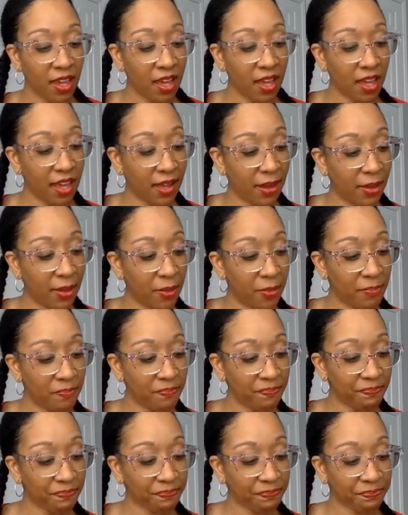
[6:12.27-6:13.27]

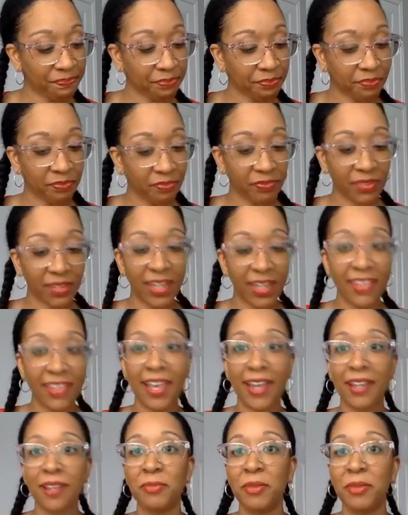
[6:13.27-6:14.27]
and
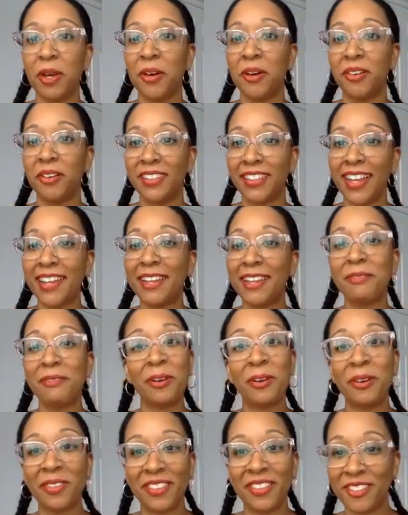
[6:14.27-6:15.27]
that can be a whole
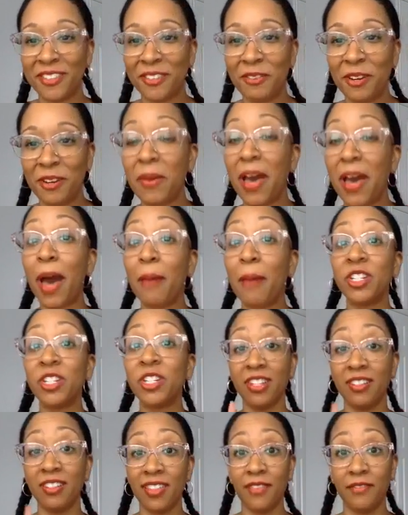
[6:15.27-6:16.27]
other story, but I'm gonna
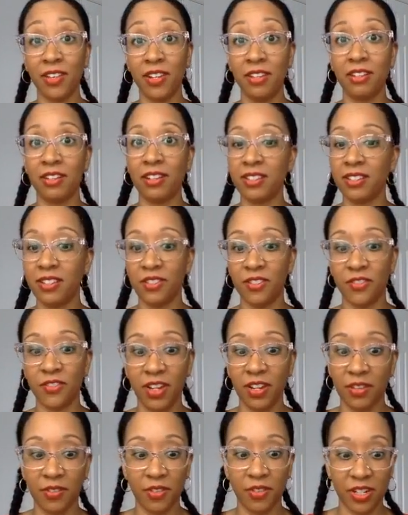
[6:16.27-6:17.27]
share that video because it is
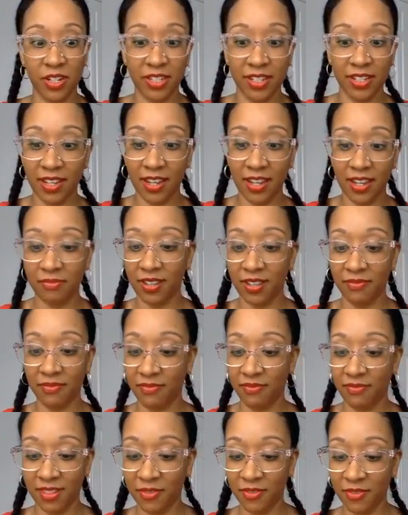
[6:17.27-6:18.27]
very, very good.
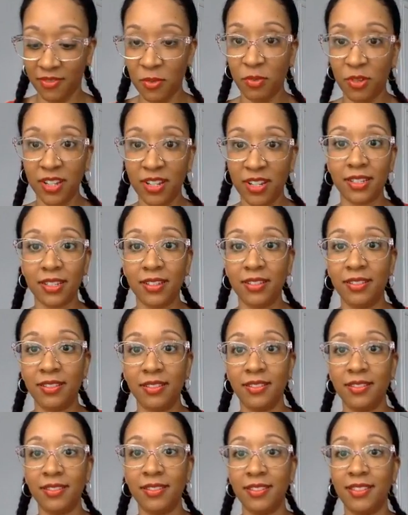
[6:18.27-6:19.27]
If someone else
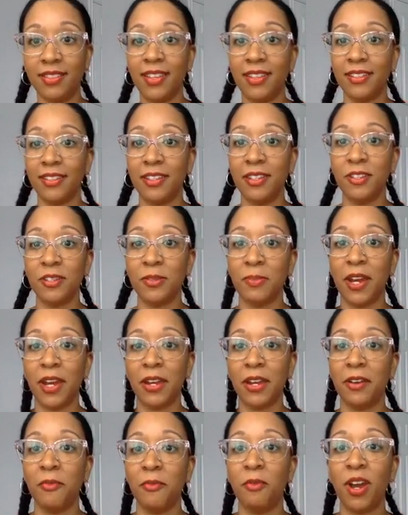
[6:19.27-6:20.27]
can teach it
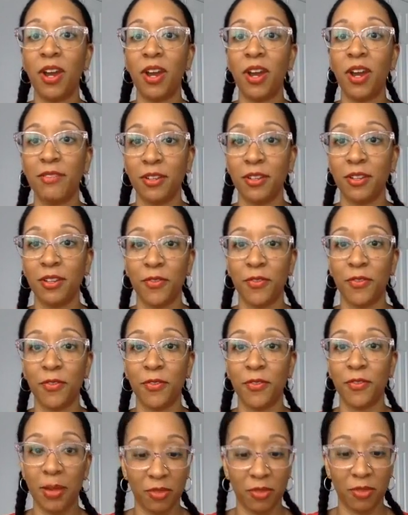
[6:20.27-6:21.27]
better and what I've learned from
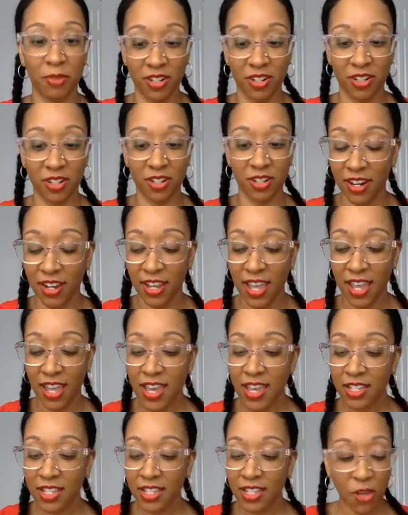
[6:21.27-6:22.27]
it, I'm going to share it.
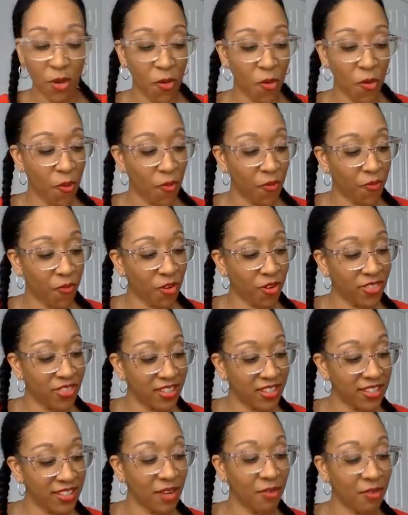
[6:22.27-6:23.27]
So for
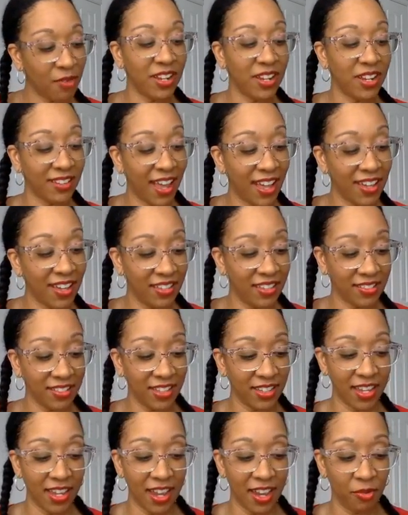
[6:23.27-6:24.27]
this, I wrote down not
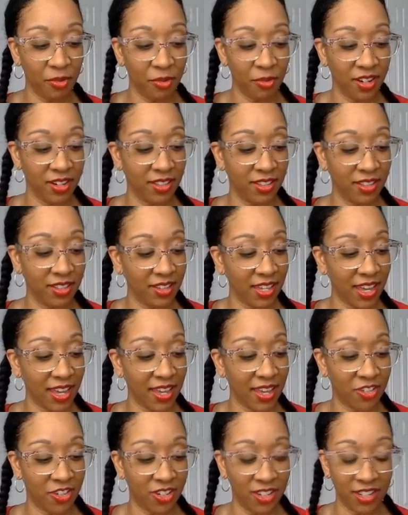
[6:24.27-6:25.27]
guilty, and we're going to look
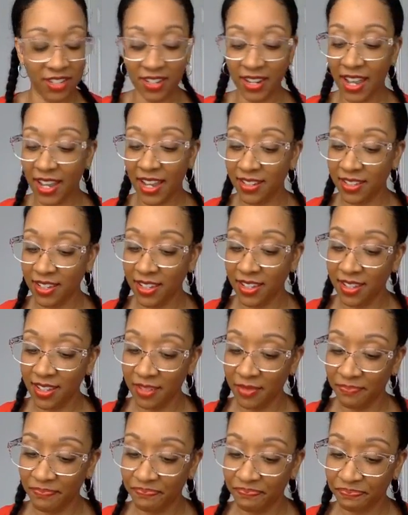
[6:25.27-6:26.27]
at John
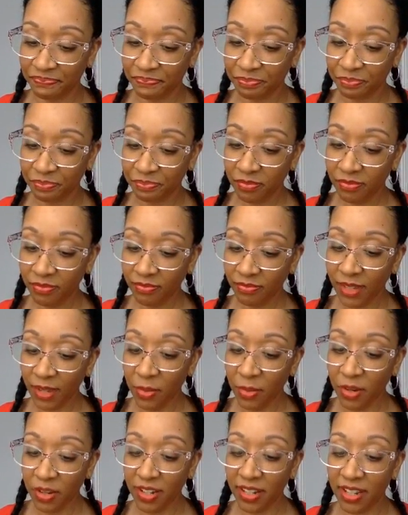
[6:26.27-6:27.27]
19.
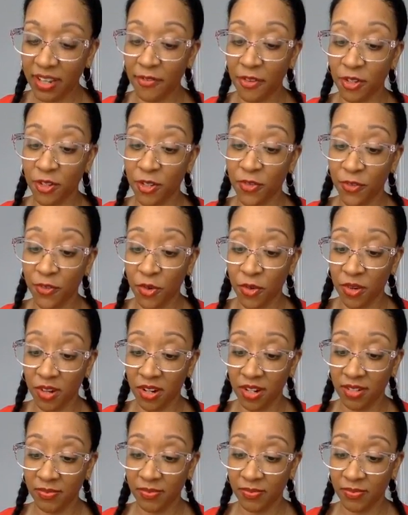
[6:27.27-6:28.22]
We're going to look at verse 4.